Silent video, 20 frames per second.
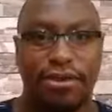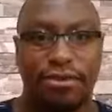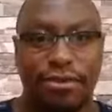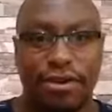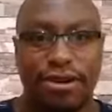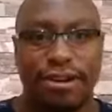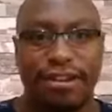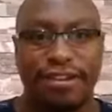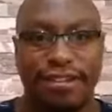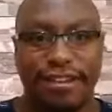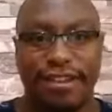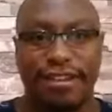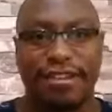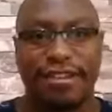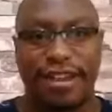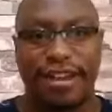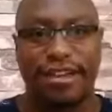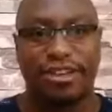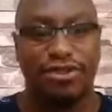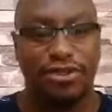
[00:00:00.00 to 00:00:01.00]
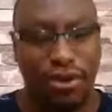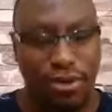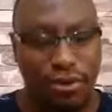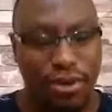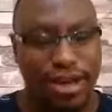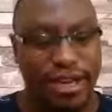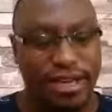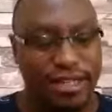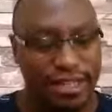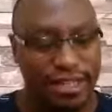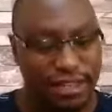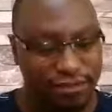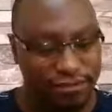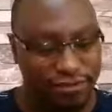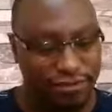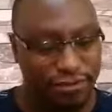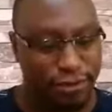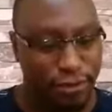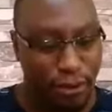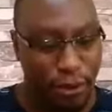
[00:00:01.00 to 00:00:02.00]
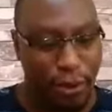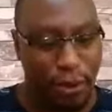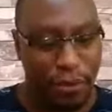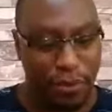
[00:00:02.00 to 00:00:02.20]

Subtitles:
What is it that you are waiting for?